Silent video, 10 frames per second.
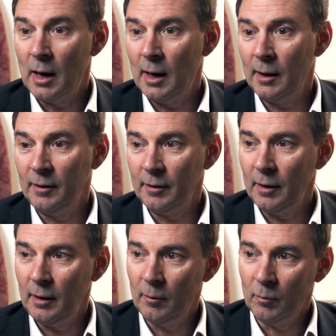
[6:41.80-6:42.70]
and
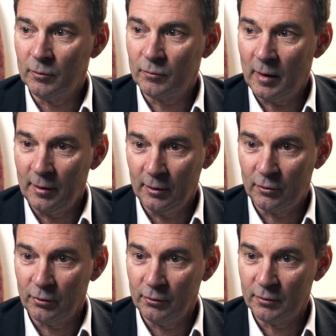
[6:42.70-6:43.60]
it was very
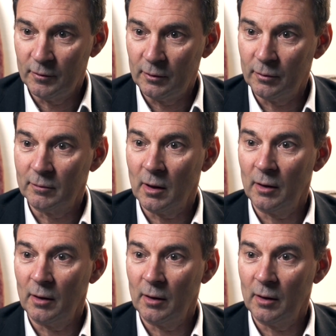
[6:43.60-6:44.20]
intrusive into his